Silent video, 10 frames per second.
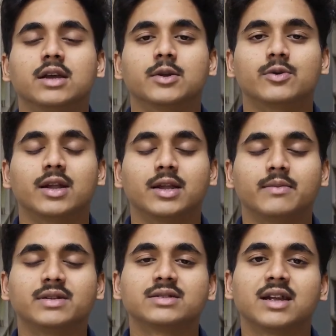
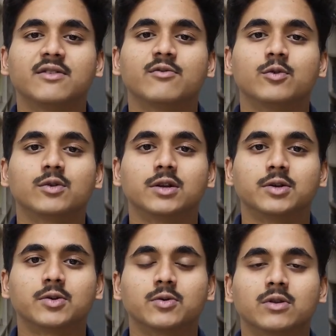aerodynamics and flow
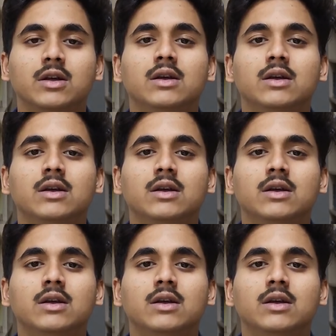control